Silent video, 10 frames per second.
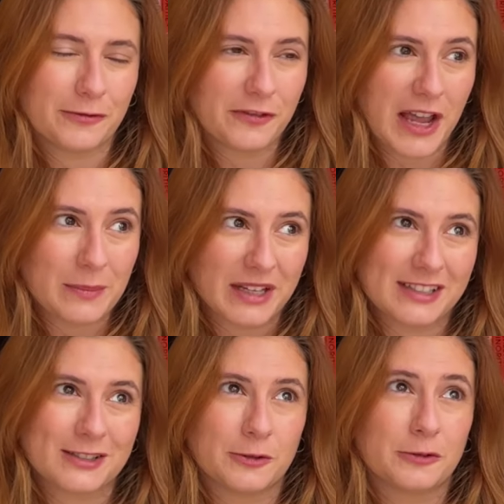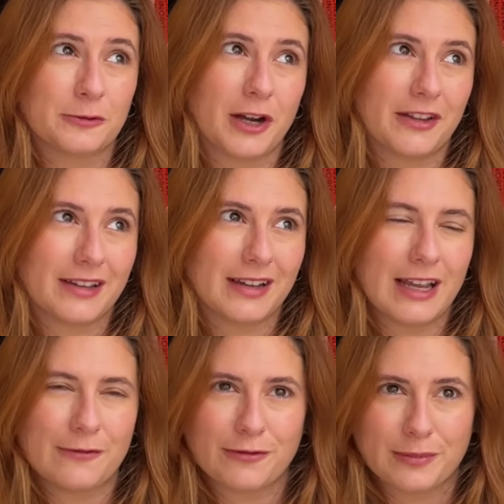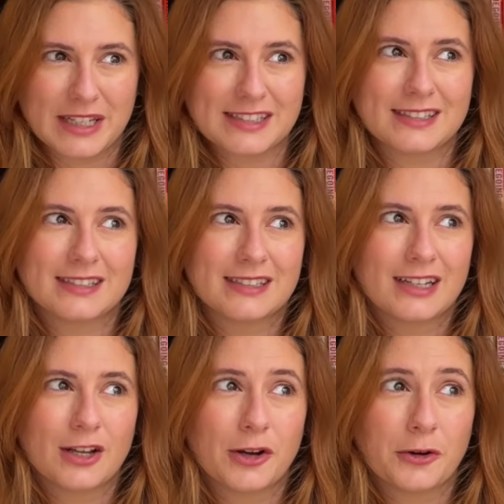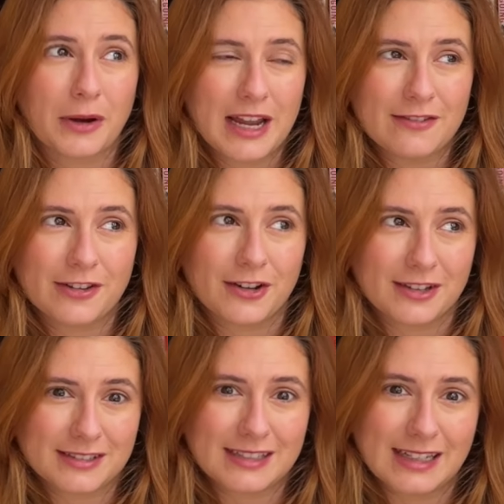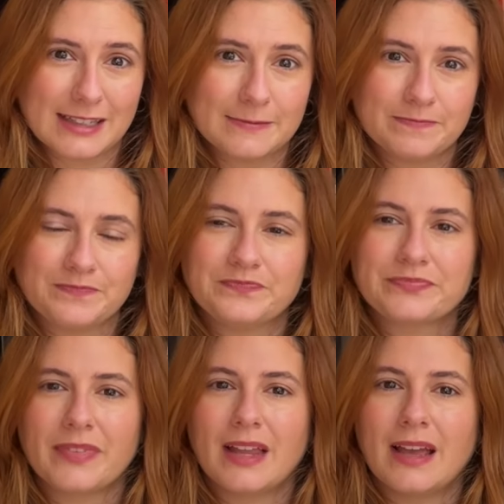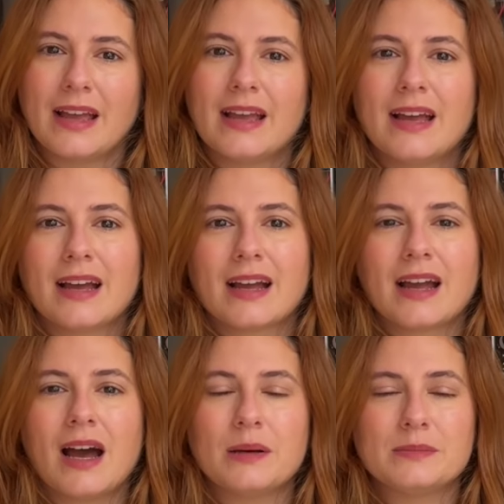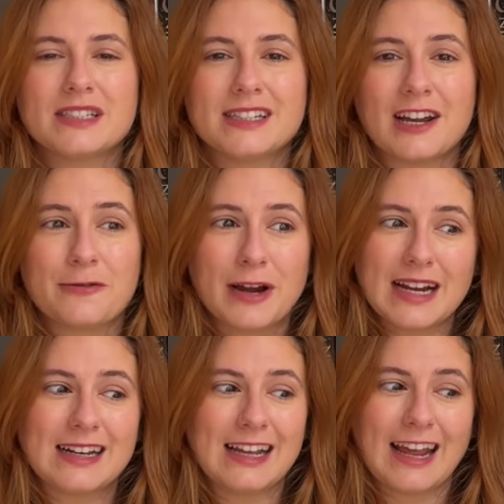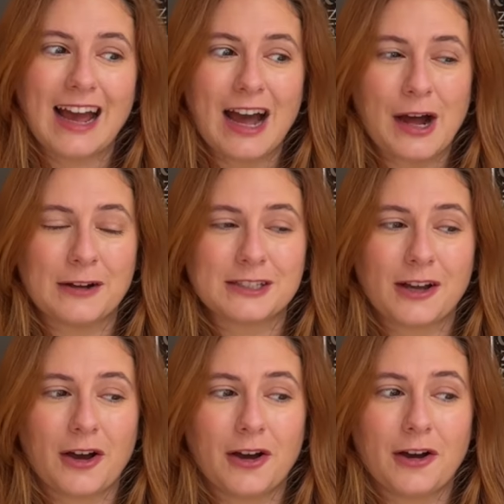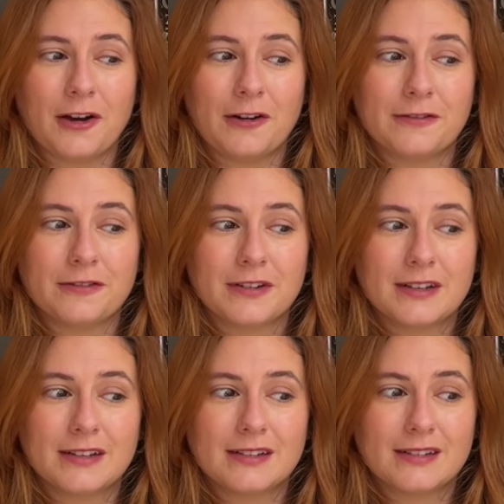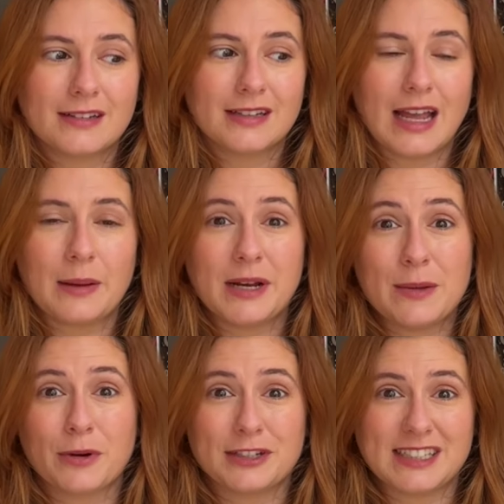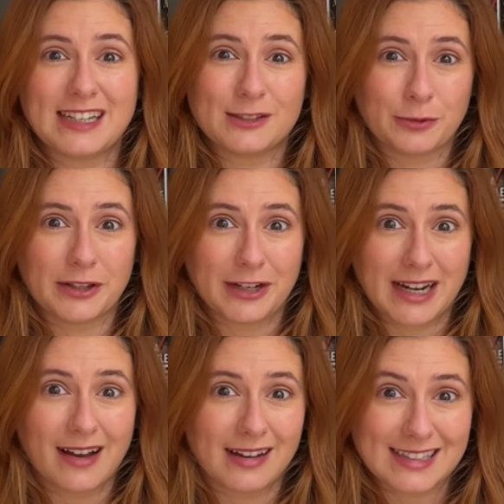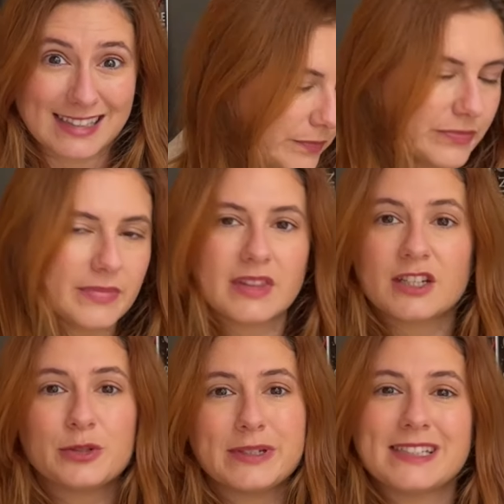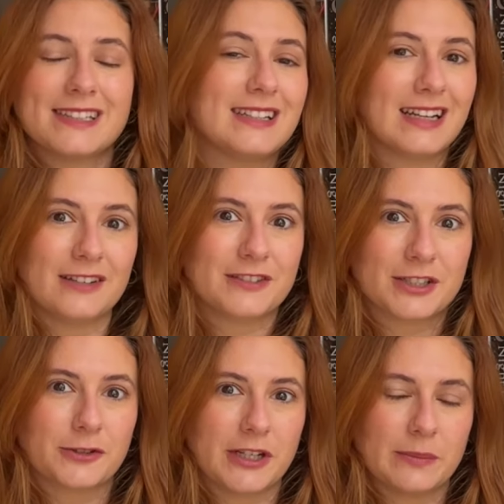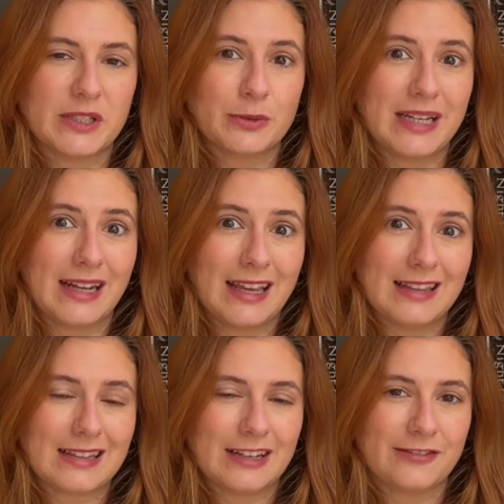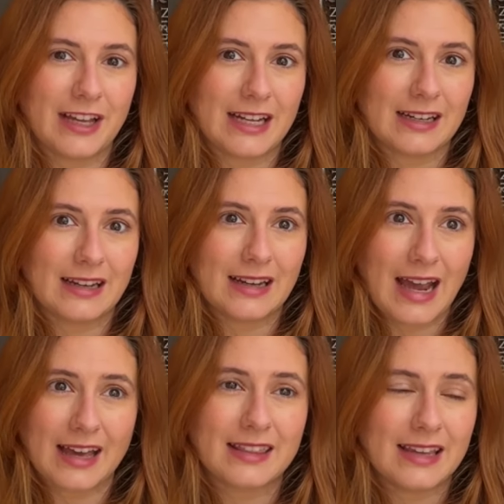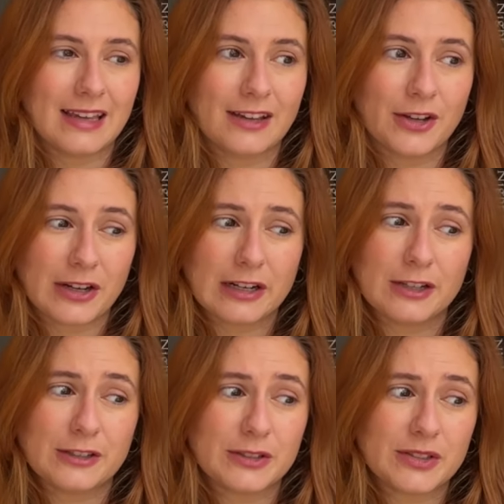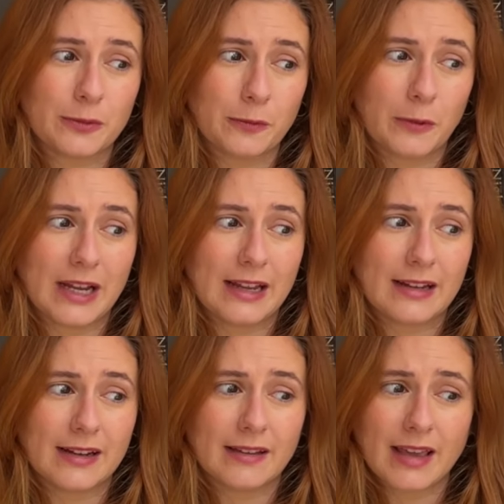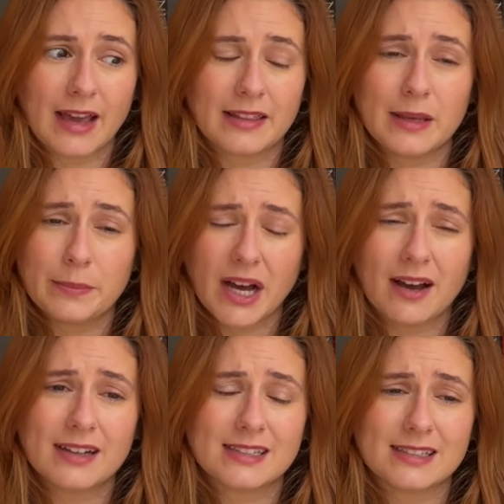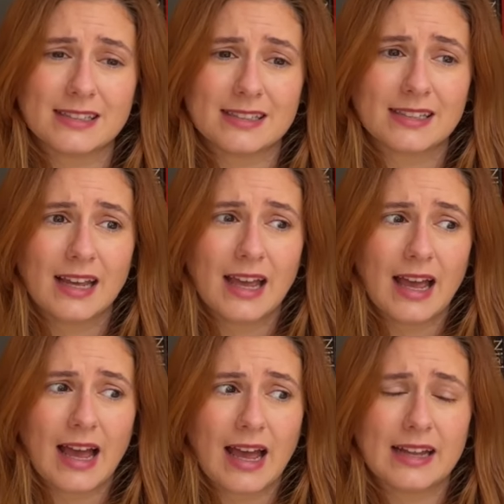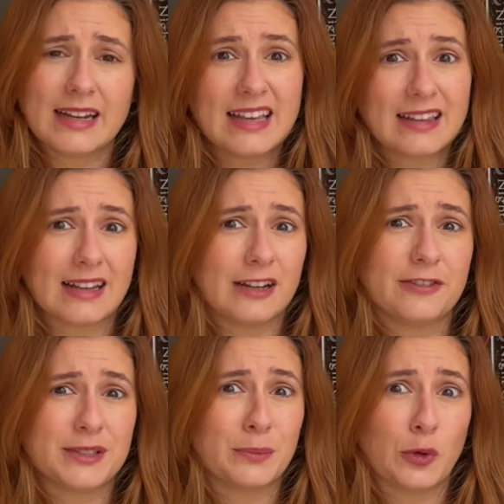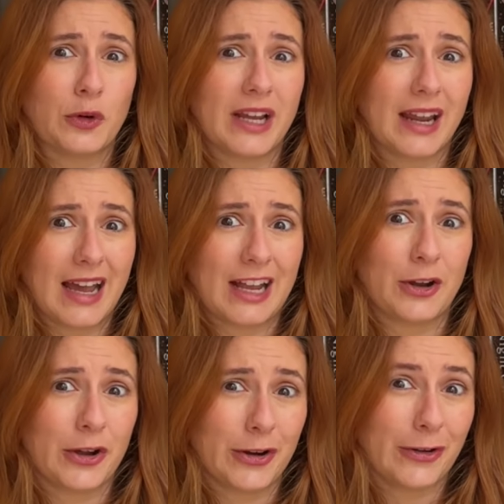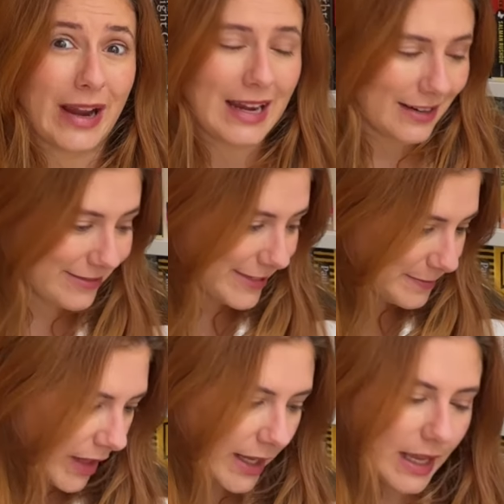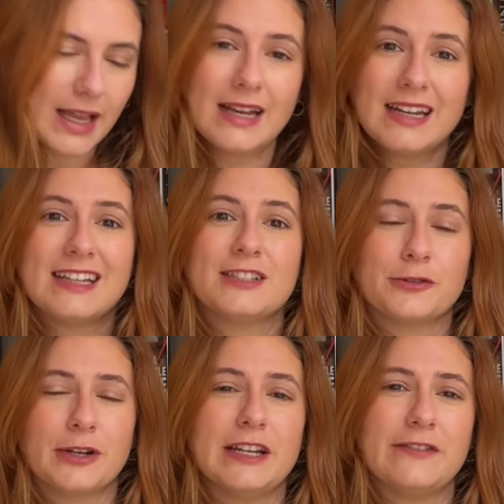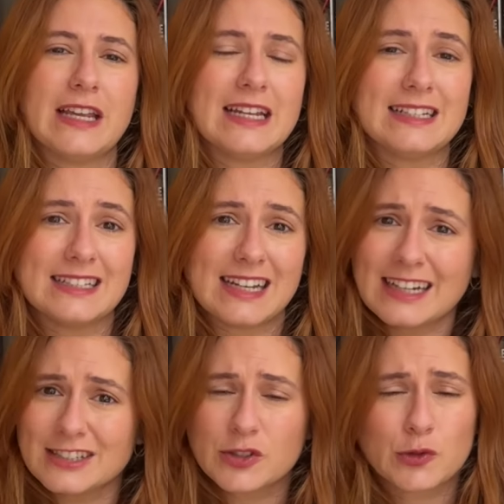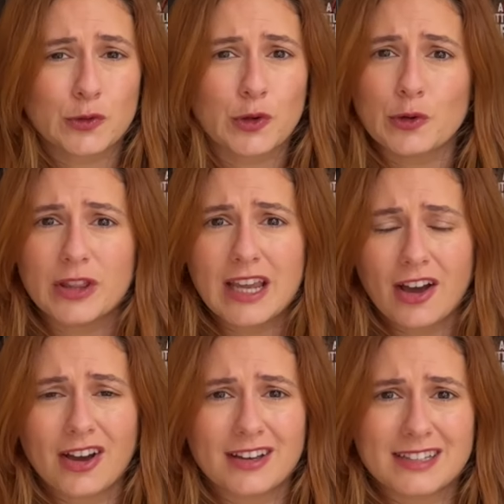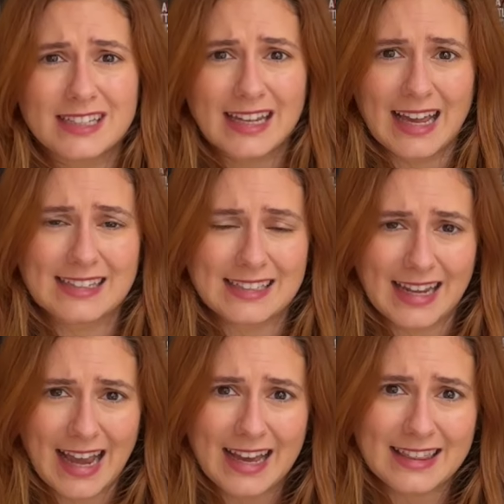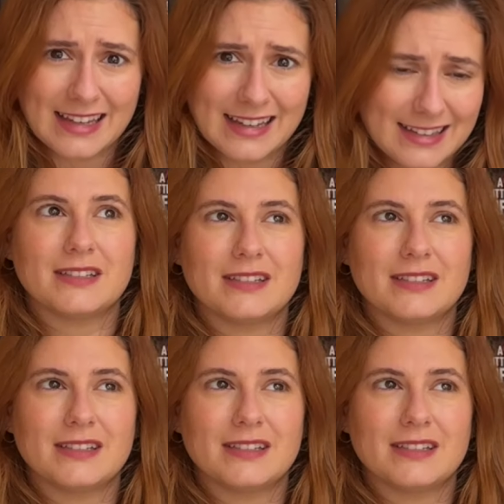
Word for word: famous, or rather infamous, graveyard scene comes directly out of Emily Bronte's Wuthering Heights. The twisted love story between Heathcliff and Cathy concludes when Cathy passes and Heathcliff is mourning at her grave. In his grief, he digs through the earth to get to Cathy.